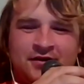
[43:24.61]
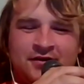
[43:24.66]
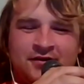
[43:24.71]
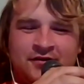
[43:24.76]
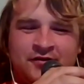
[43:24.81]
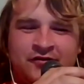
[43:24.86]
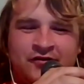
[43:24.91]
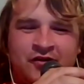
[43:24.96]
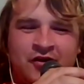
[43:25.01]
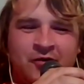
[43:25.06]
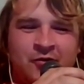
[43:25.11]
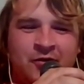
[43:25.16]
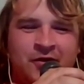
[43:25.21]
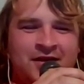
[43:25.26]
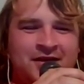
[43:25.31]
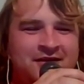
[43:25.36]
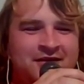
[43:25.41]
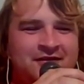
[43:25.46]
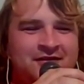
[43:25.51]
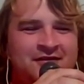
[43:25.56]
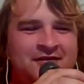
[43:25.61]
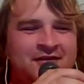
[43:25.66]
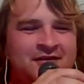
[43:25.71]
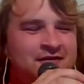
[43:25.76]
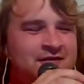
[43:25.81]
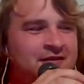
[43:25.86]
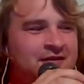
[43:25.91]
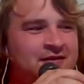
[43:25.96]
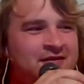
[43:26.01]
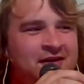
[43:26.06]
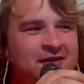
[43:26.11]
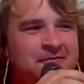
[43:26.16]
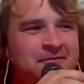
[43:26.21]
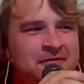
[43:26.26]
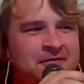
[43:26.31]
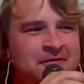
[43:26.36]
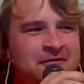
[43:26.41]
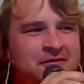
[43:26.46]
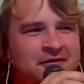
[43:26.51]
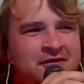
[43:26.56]
start with, since it seemed
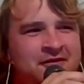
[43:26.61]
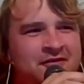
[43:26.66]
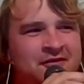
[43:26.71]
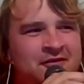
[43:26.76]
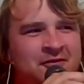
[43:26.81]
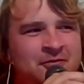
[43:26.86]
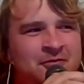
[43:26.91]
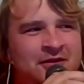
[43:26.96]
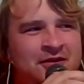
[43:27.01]
to